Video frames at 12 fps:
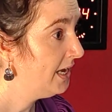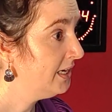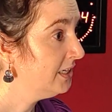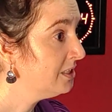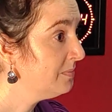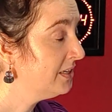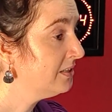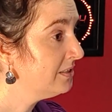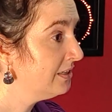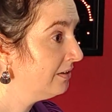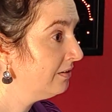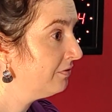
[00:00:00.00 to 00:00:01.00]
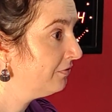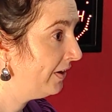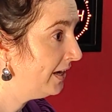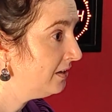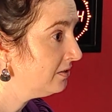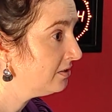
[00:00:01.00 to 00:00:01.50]
and intermediate senior
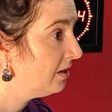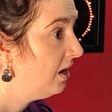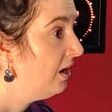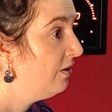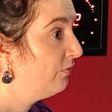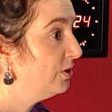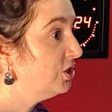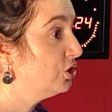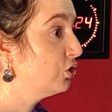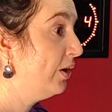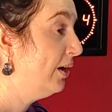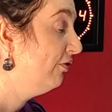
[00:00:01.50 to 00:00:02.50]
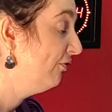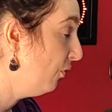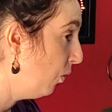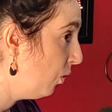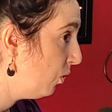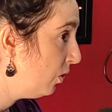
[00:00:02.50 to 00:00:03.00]
phase, which is grade
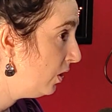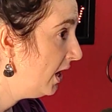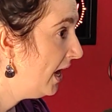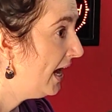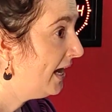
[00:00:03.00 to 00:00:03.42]
4